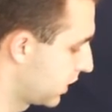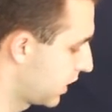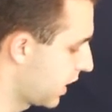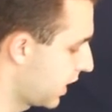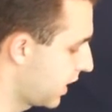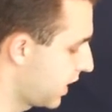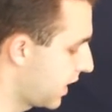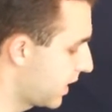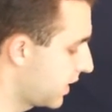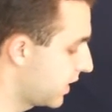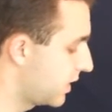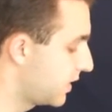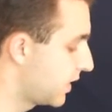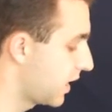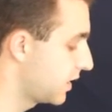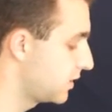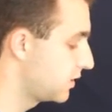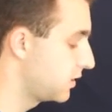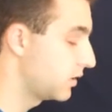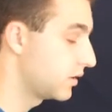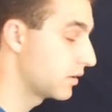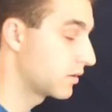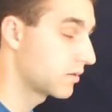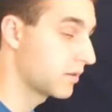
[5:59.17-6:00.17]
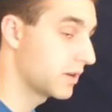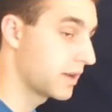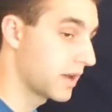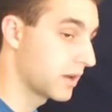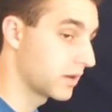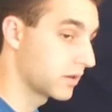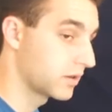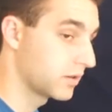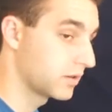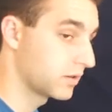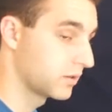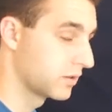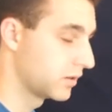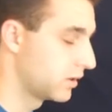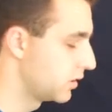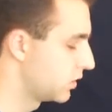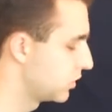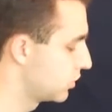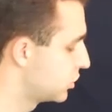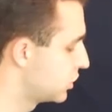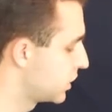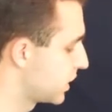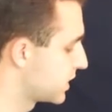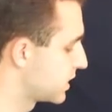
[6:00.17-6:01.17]
Okay, at a 90-degree angle,
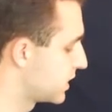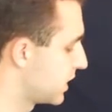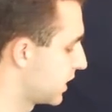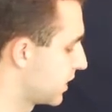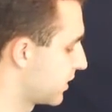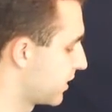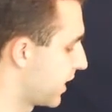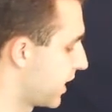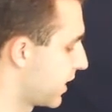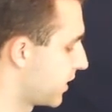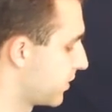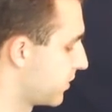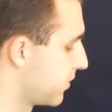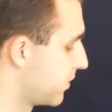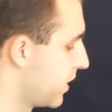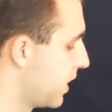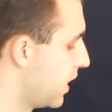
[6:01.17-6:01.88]
just like that.